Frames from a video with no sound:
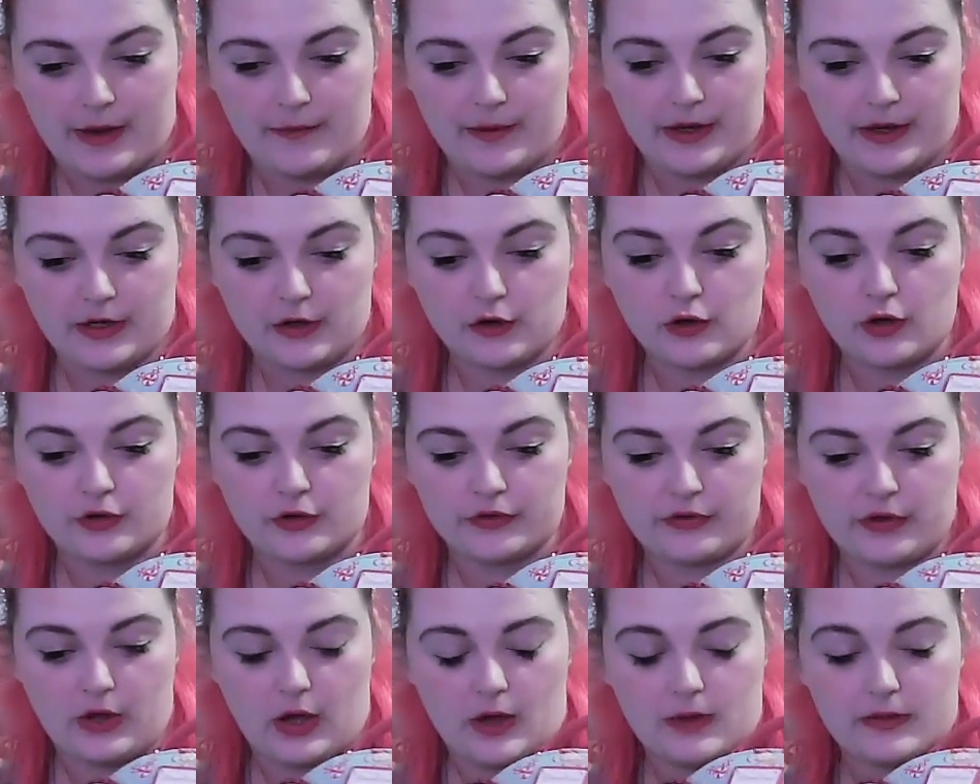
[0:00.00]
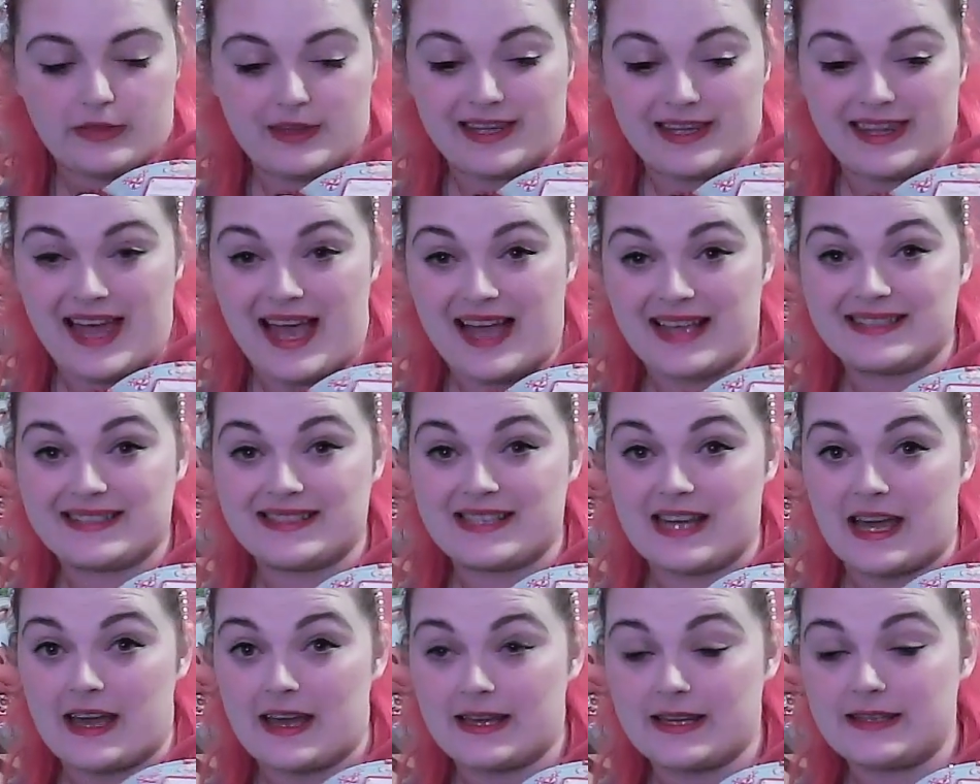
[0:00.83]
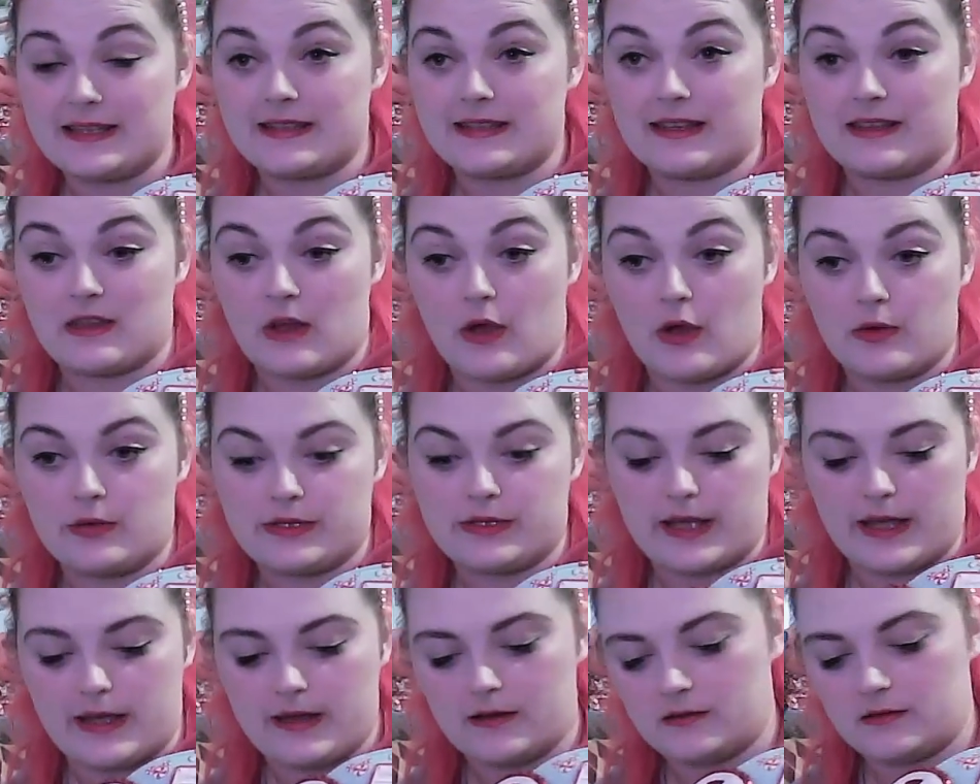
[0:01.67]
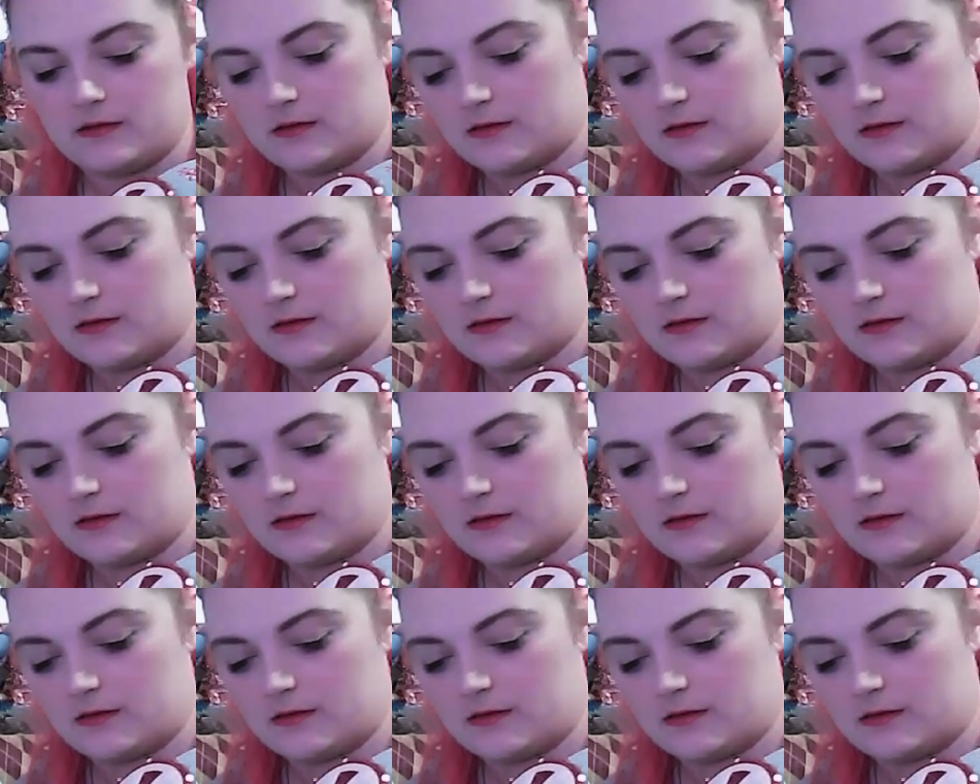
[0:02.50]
and I got it on the last night at the hotel.